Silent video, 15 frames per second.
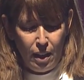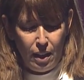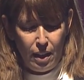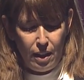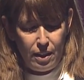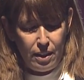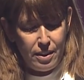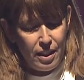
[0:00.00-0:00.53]

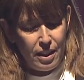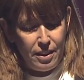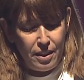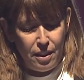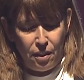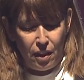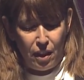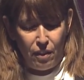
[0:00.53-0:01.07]
It is easy
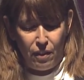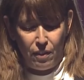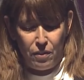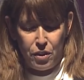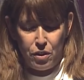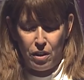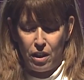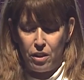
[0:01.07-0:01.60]
to think of
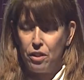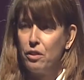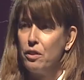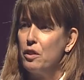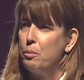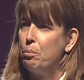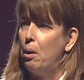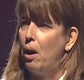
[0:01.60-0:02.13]
infrastructure
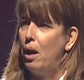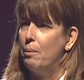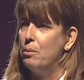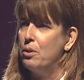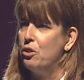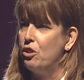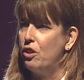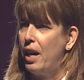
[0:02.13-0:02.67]
as
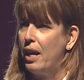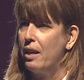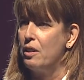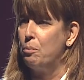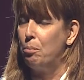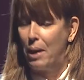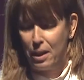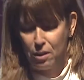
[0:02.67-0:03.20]
pipes, tracks,
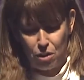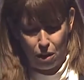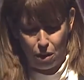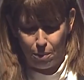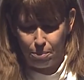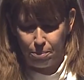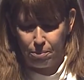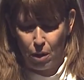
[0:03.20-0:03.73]
blacktop,